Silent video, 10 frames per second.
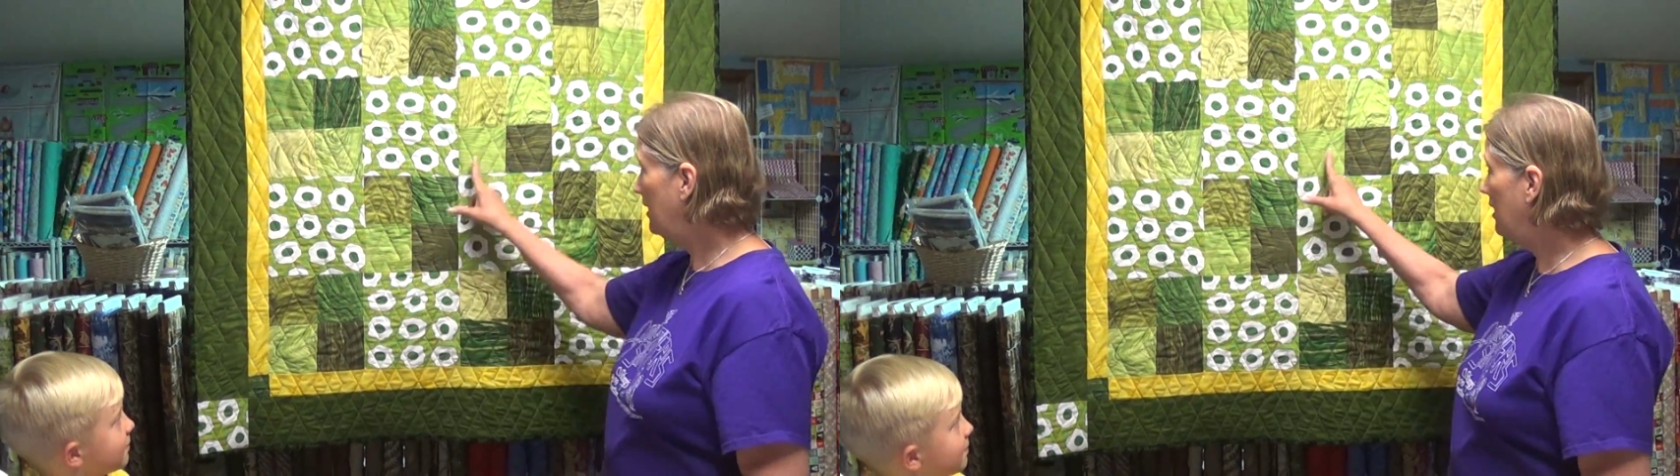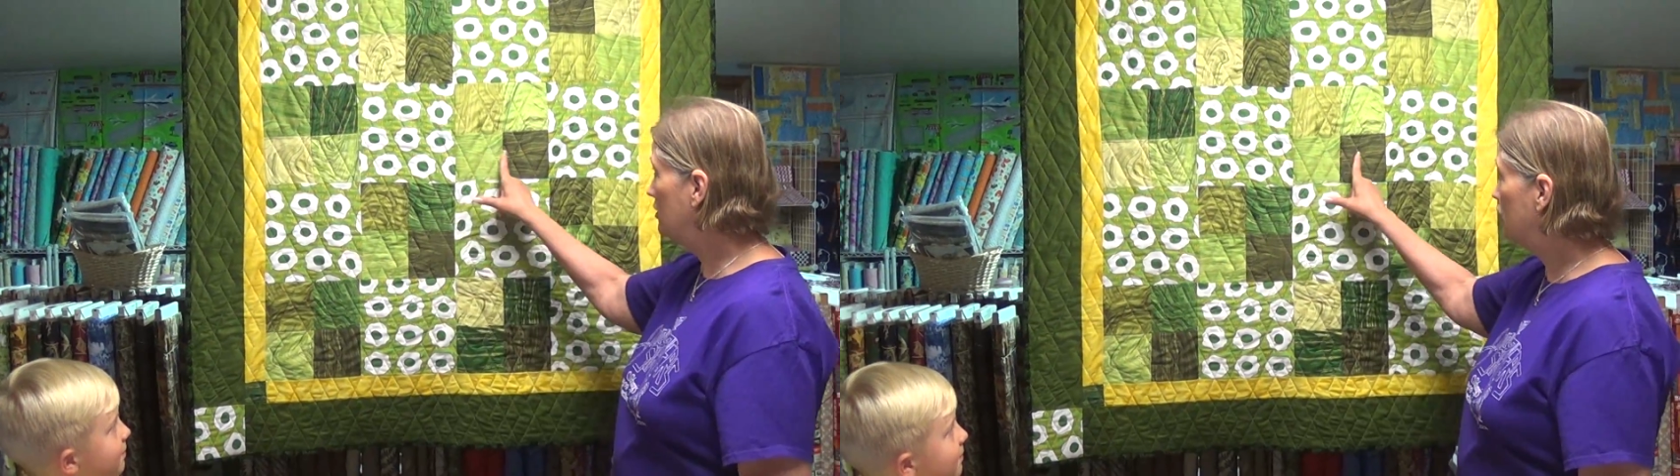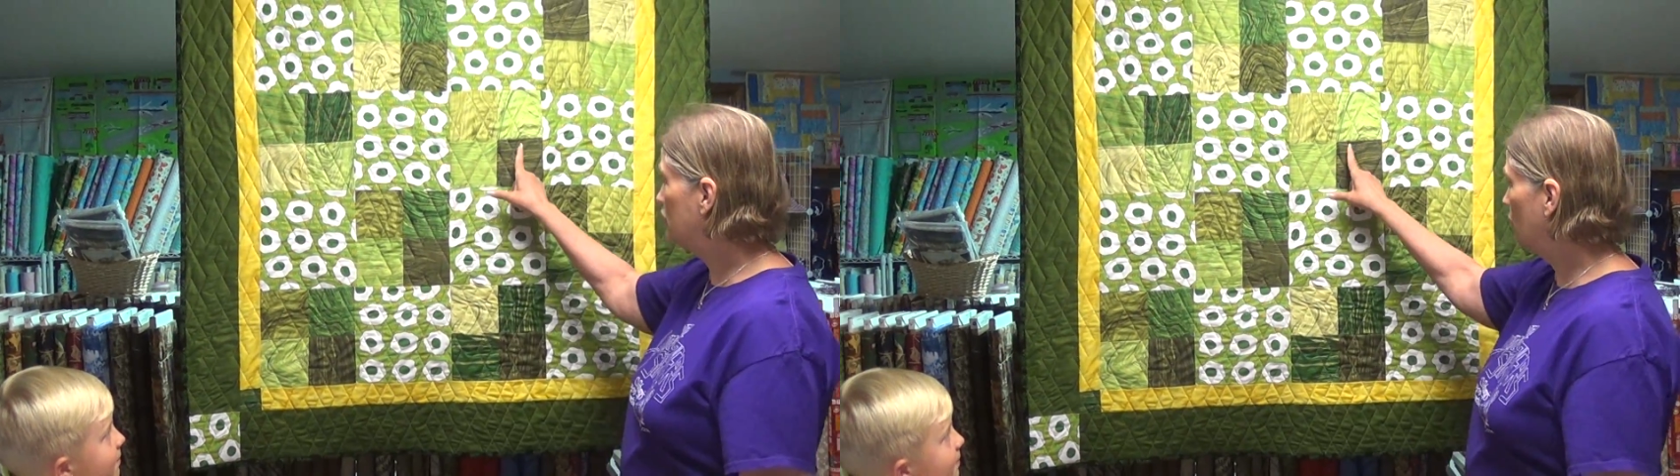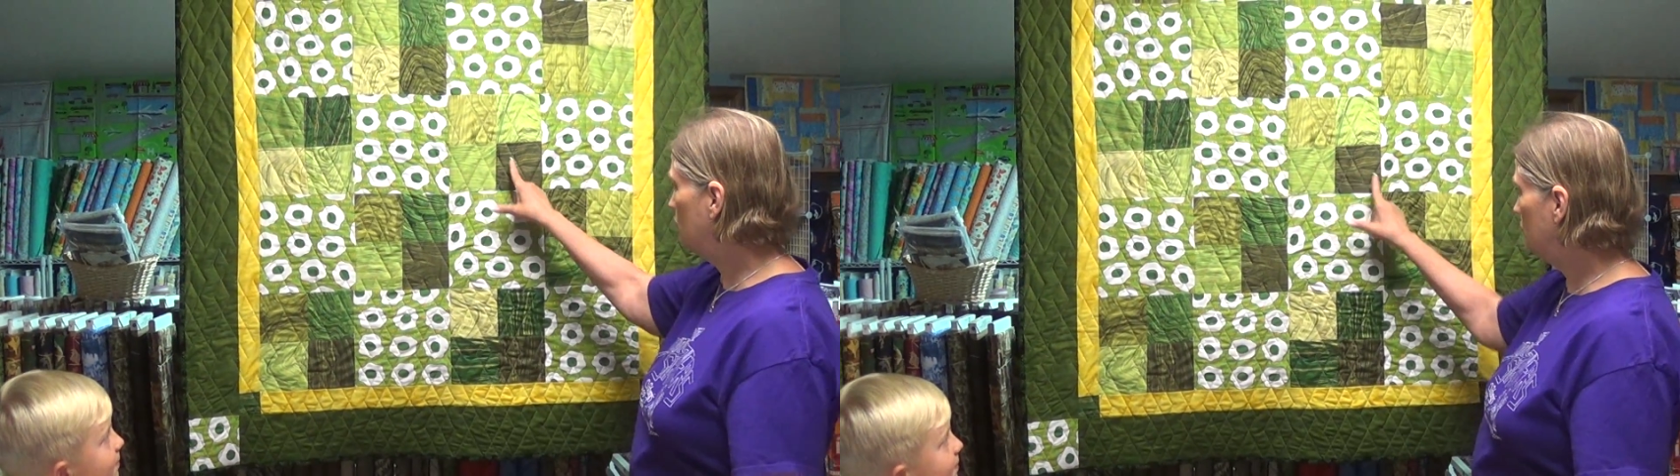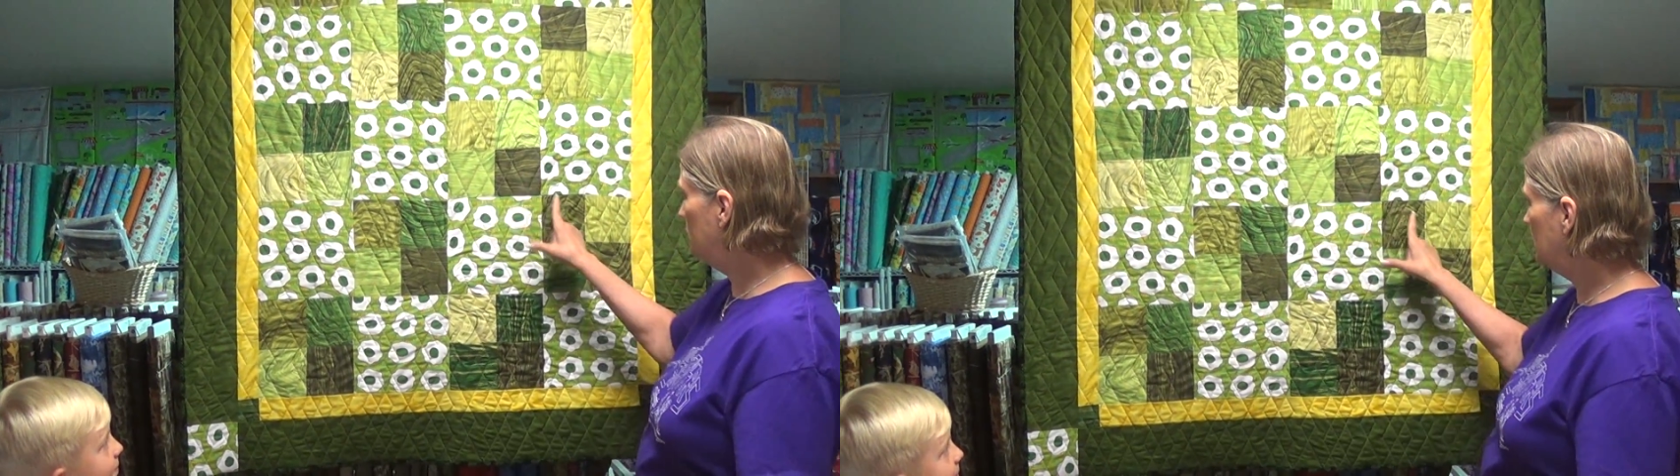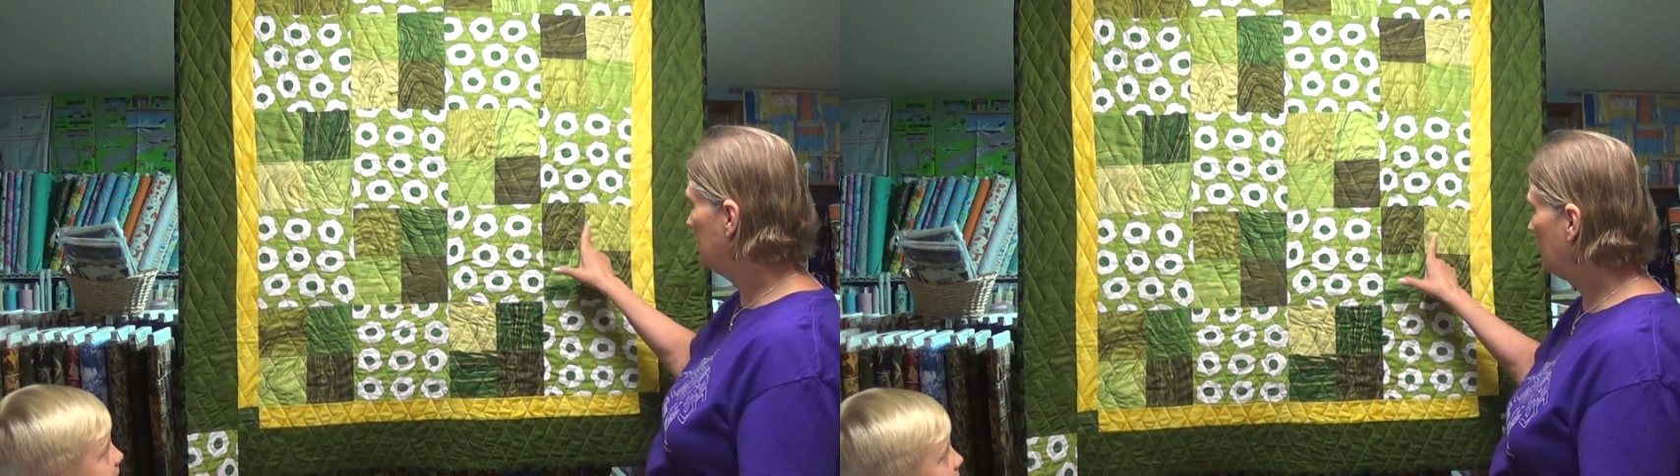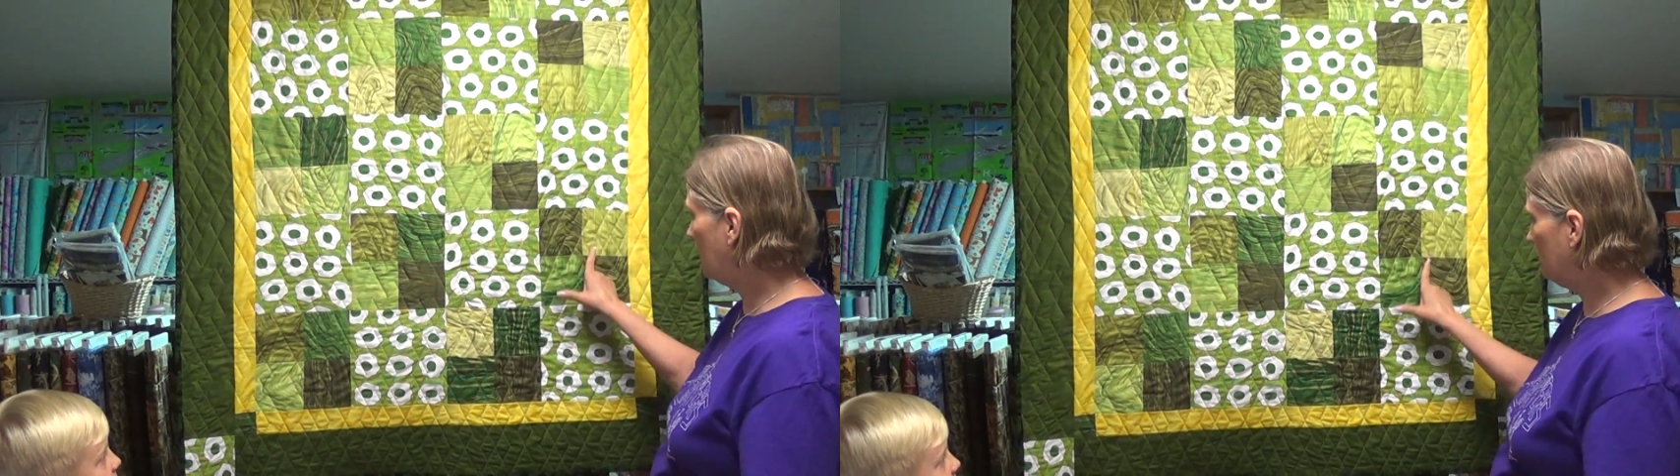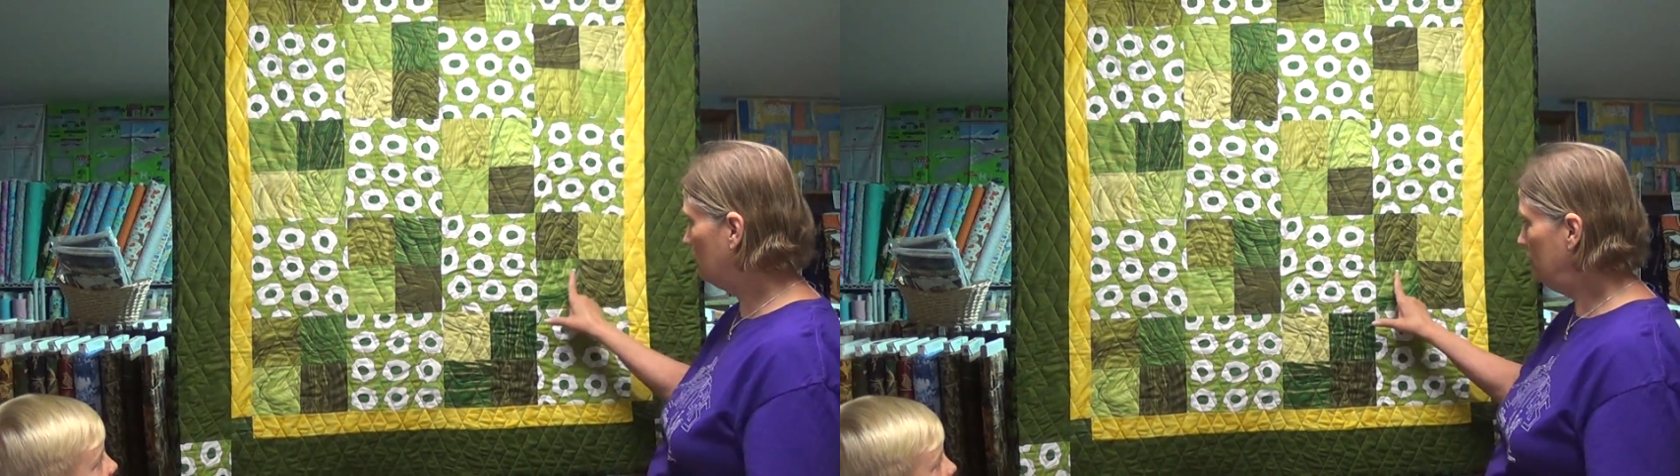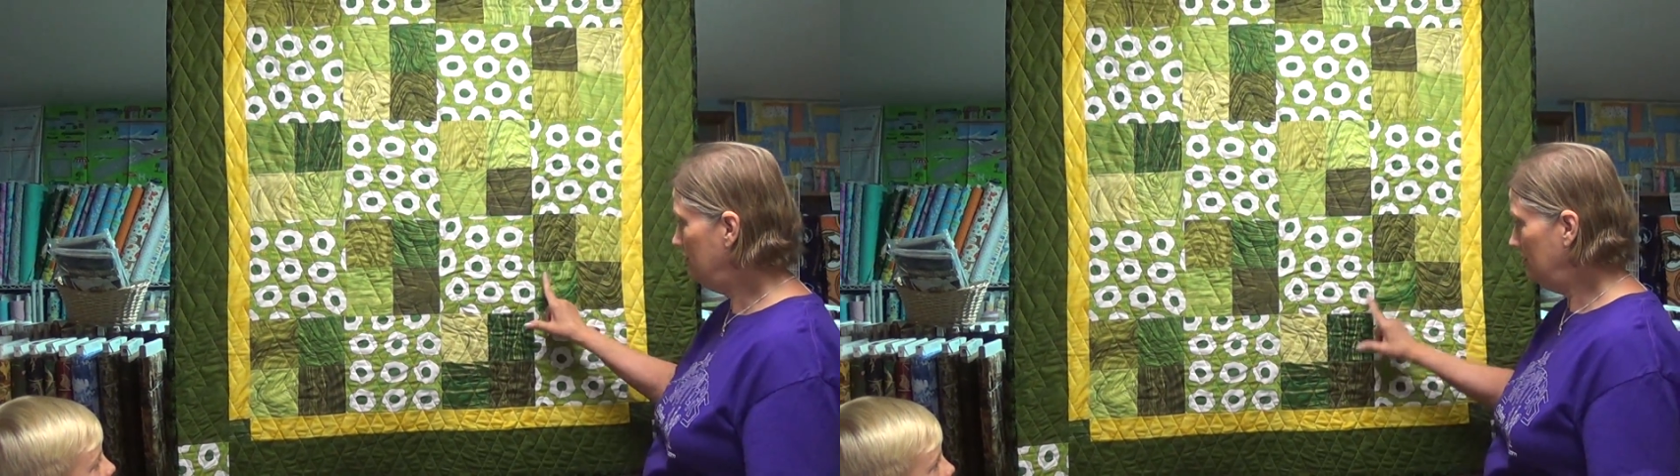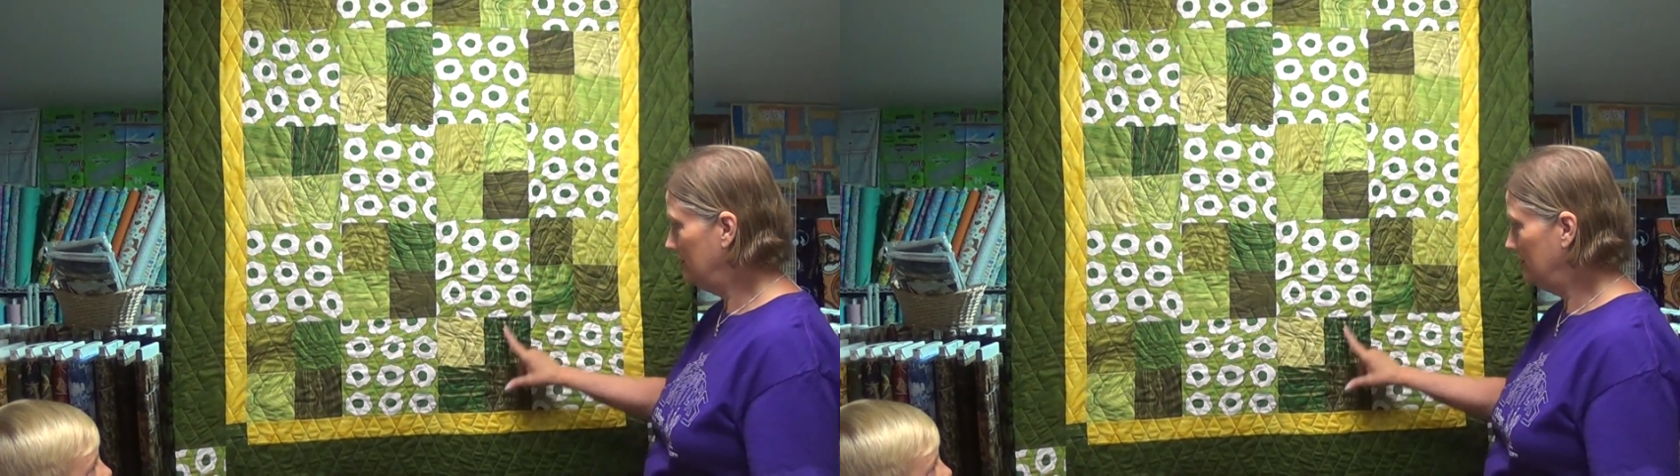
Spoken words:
and sewed them together